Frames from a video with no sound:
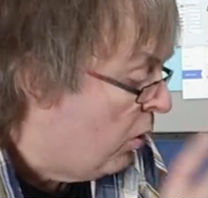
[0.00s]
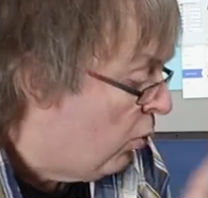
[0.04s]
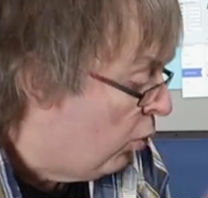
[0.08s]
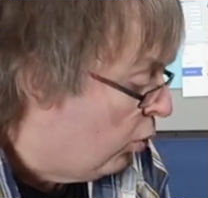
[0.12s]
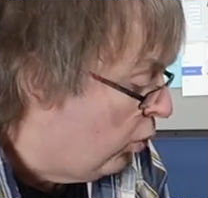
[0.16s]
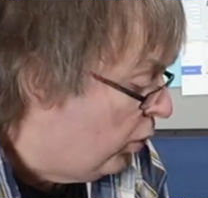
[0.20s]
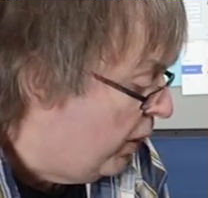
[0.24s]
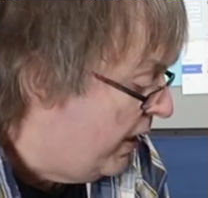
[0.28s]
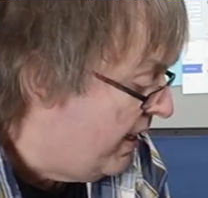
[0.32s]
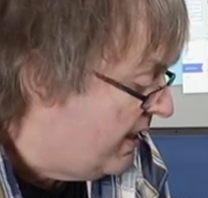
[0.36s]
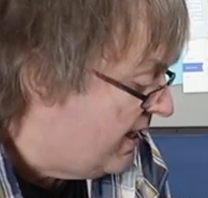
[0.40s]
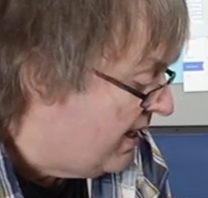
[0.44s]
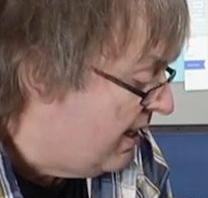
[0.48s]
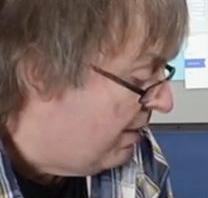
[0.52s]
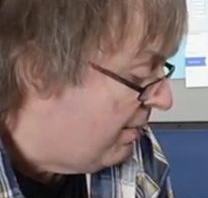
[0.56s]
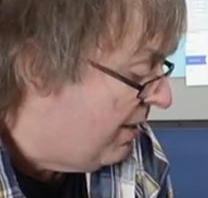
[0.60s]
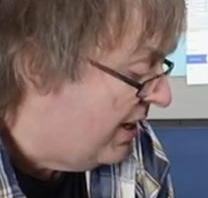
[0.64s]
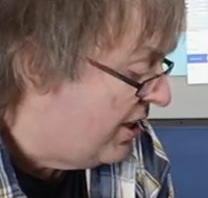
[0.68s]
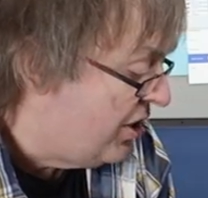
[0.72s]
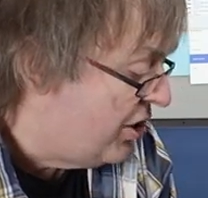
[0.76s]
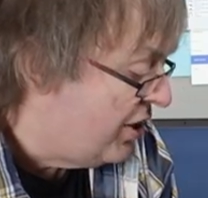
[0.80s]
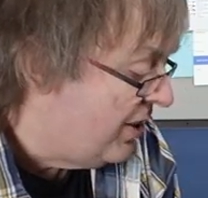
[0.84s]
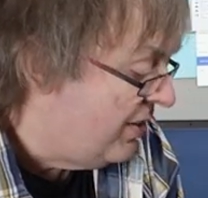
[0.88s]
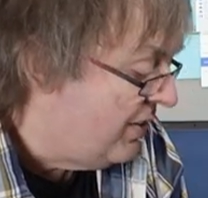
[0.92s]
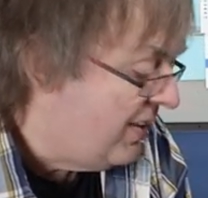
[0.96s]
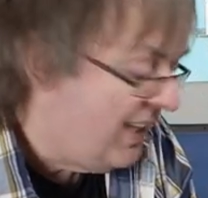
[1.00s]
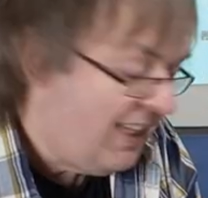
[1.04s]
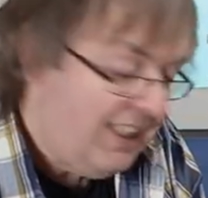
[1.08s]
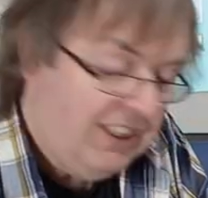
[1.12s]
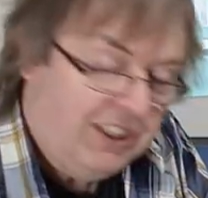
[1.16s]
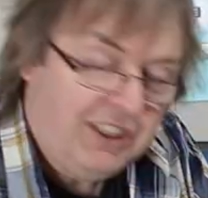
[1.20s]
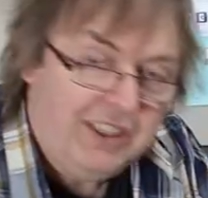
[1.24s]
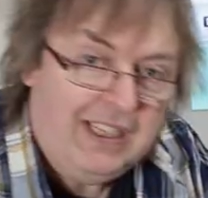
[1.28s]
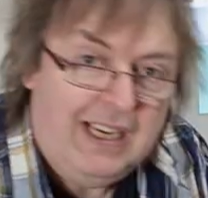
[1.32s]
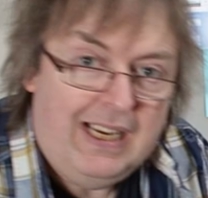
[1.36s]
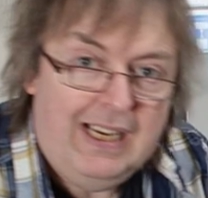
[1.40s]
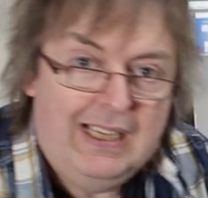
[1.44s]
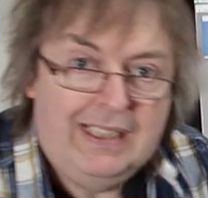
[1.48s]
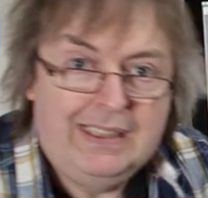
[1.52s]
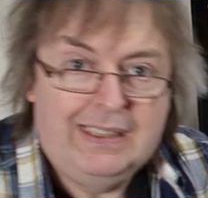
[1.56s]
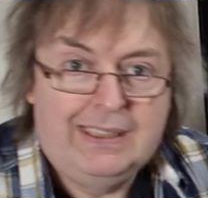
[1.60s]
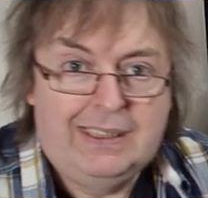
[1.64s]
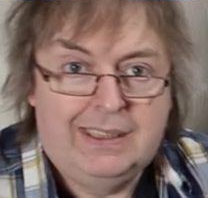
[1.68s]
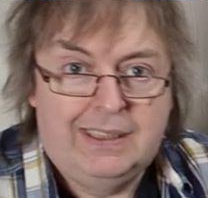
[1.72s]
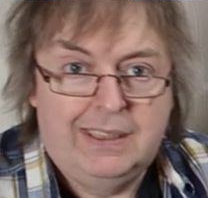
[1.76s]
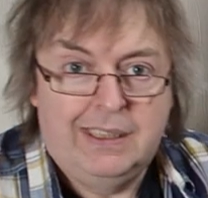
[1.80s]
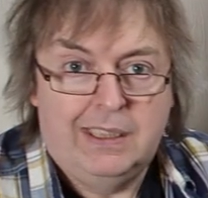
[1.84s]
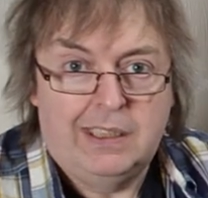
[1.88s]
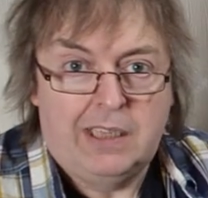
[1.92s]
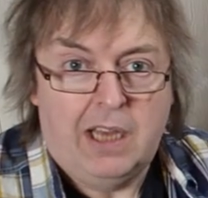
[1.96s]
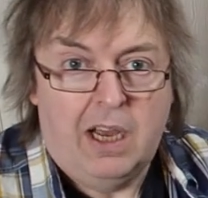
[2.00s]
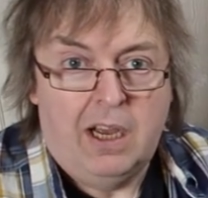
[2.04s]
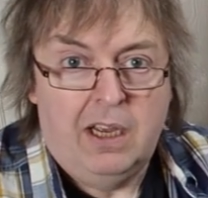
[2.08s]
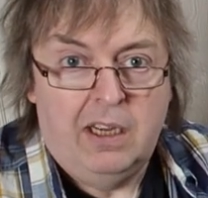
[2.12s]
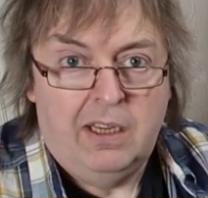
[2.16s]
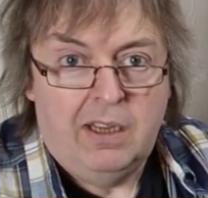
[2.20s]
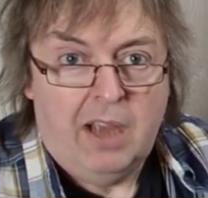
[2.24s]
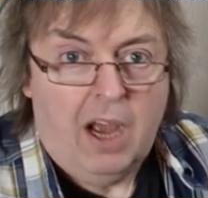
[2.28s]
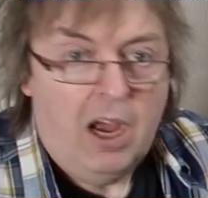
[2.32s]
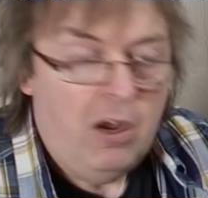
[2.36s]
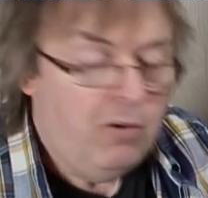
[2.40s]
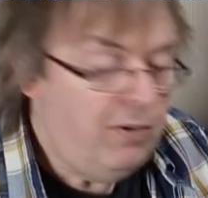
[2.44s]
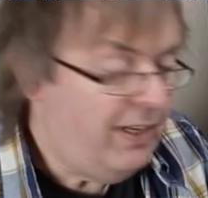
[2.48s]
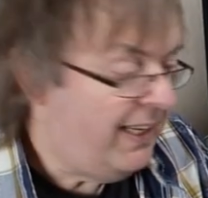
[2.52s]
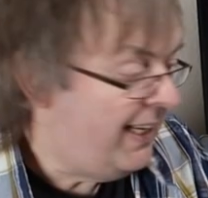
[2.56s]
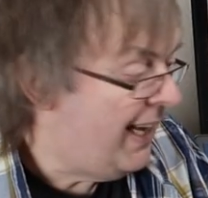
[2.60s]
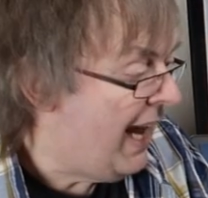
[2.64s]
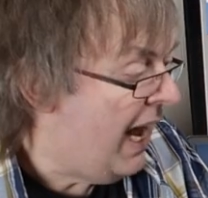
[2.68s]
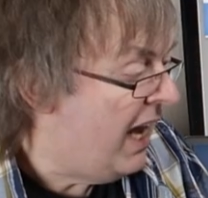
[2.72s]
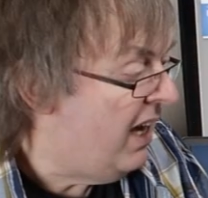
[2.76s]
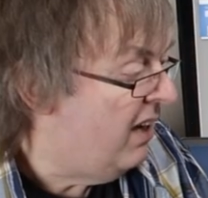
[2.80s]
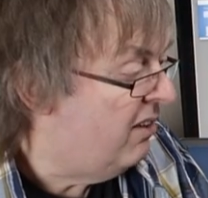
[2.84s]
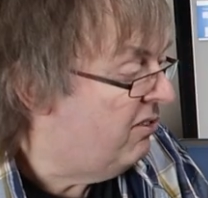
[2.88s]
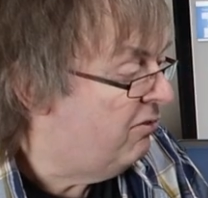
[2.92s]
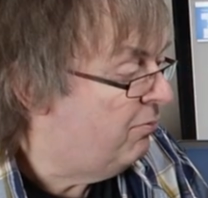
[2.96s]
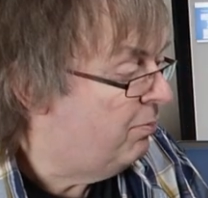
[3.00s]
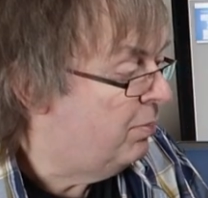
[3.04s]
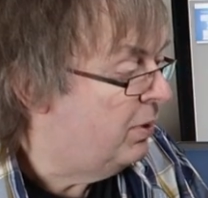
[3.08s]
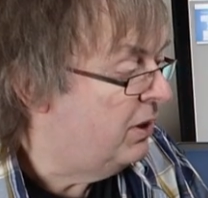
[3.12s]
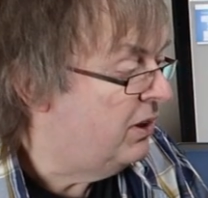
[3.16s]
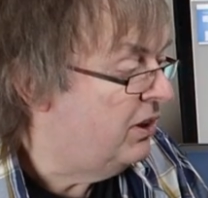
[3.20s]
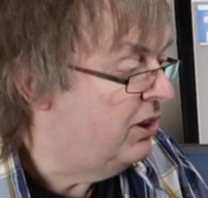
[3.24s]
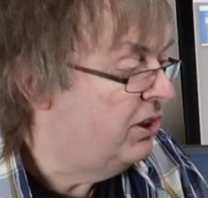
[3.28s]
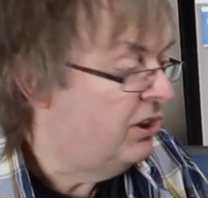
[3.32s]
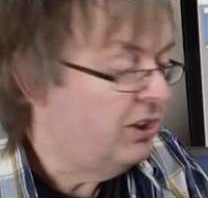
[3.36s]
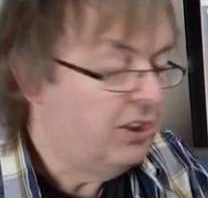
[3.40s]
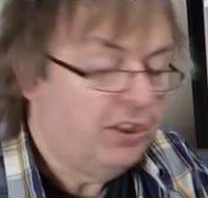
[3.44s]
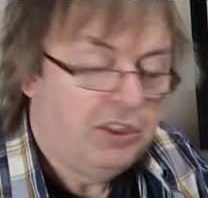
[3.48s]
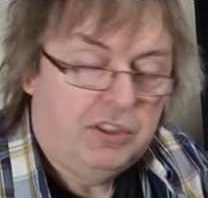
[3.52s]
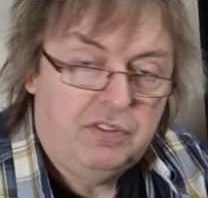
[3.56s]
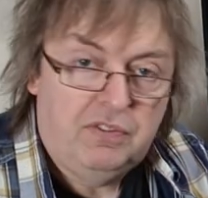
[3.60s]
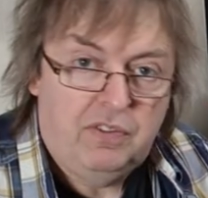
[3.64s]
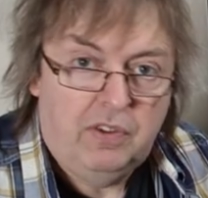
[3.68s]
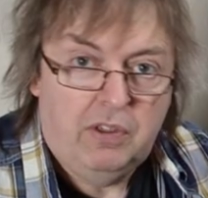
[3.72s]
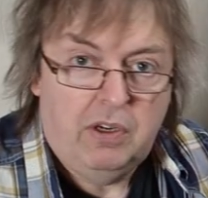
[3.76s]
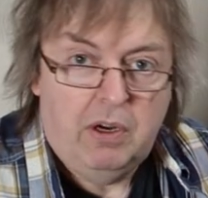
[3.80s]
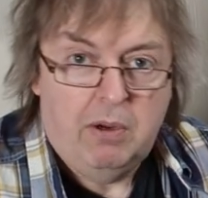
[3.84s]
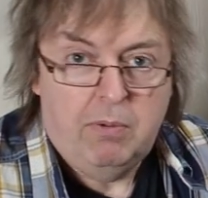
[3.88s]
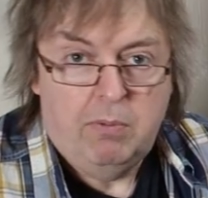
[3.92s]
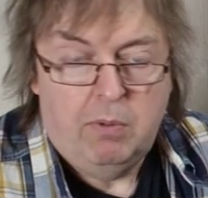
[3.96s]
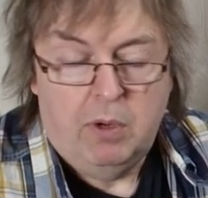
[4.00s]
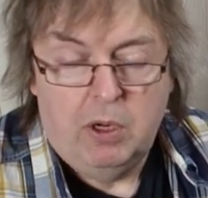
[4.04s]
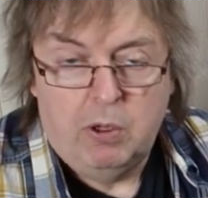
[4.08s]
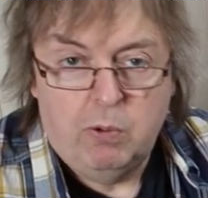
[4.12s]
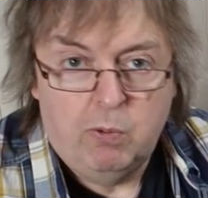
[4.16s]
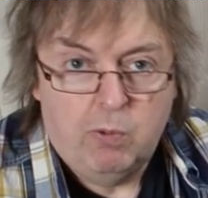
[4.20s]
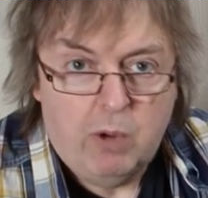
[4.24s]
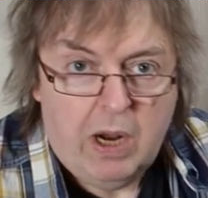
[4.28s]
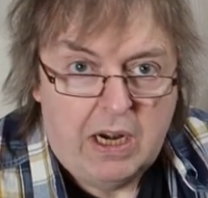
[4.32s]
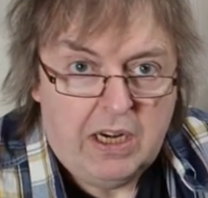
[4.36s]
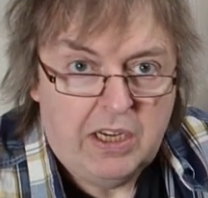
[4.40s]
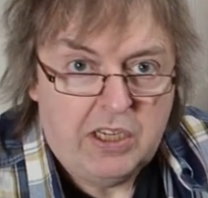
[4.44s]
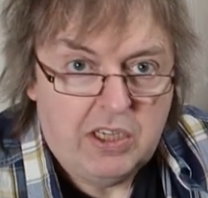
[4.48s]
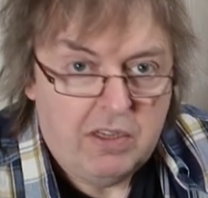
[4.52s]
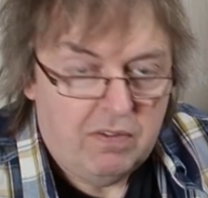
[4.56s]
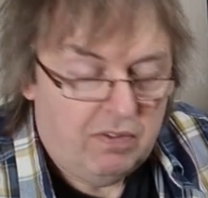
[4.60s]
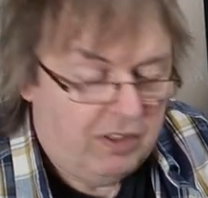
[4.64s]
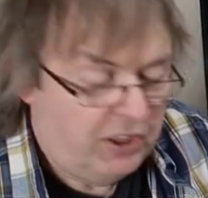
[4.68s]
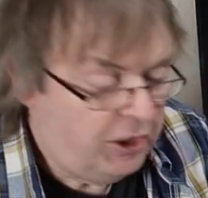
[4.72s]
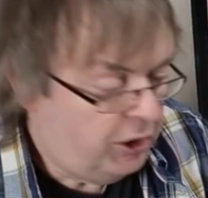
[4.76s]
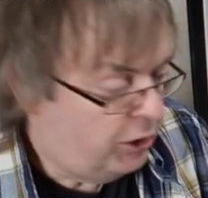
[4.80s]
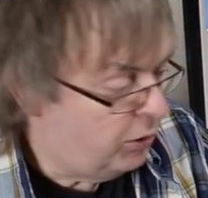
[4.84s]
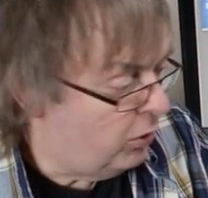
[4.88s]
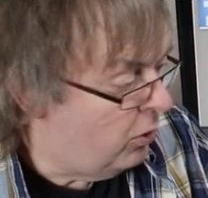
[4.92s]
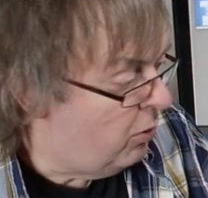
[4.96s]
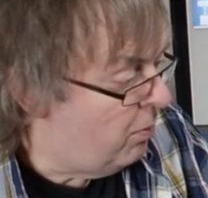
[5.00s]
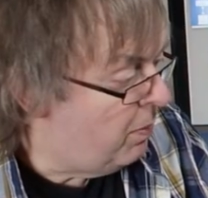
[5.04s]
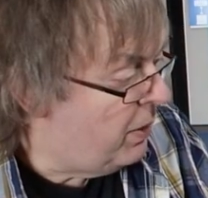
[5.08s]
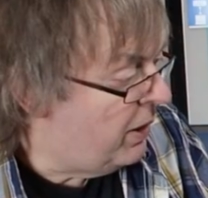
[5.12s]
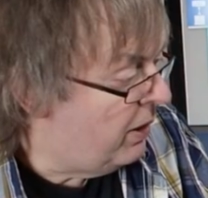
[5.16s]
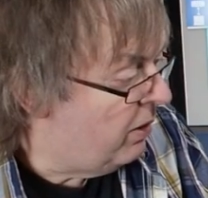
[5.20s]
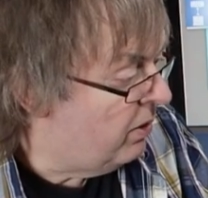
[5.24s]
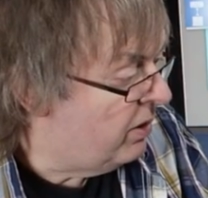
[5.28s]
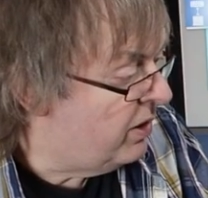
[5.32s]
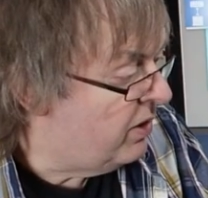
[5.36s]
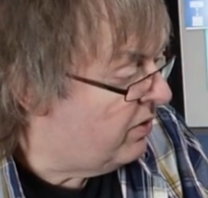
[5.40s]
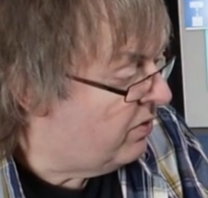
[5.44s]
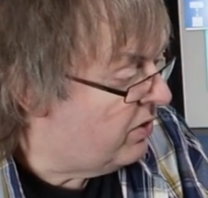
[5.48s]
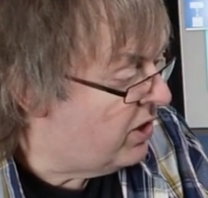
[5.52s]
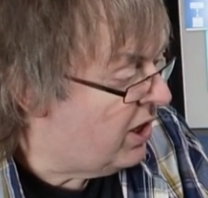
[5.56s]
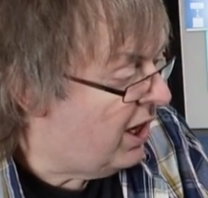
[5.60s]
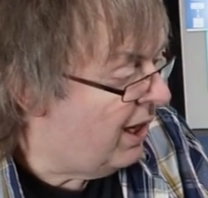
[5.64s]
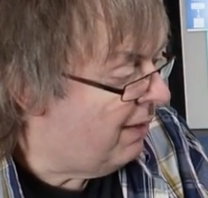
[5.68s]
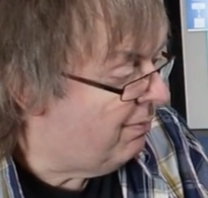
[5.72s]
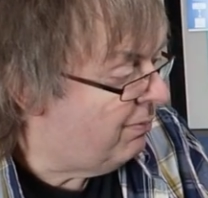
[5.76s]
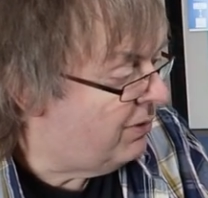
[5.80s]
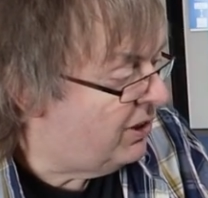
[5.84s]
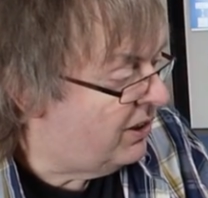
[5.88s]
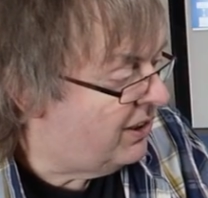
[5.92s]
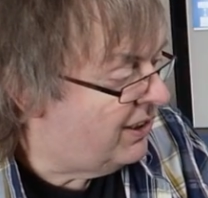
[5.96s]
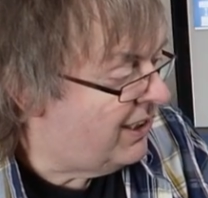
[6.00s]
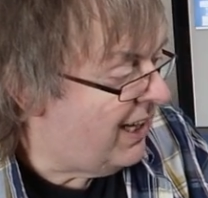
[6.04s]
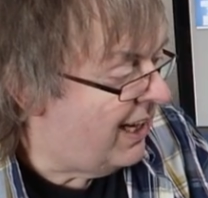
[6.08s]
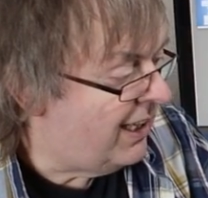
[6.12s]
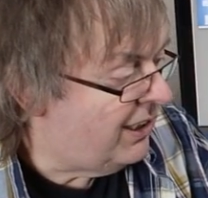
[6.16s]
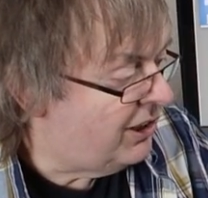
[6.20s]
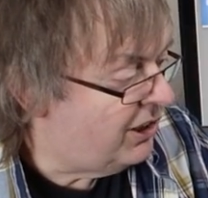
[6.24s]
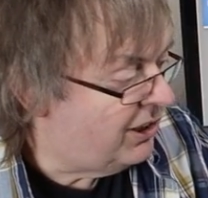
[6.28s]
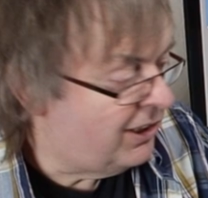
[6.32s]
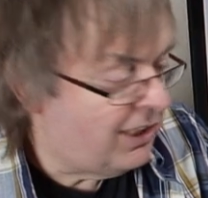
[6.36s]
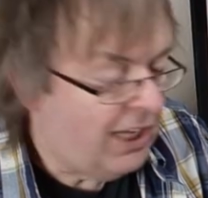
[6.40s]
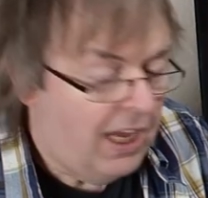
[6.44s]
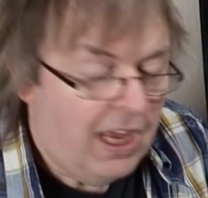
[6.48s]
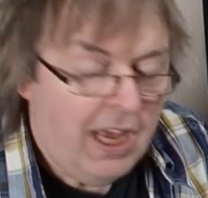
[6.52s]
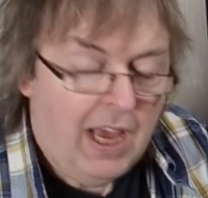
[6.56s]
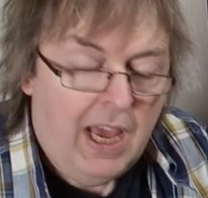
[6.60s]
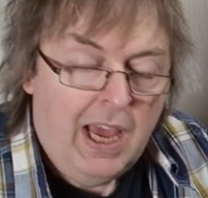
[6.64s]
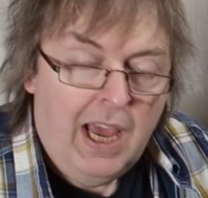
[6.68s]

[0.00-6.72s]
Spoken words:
Reason I mention this is that I only have printers for a relatively short period of time to test.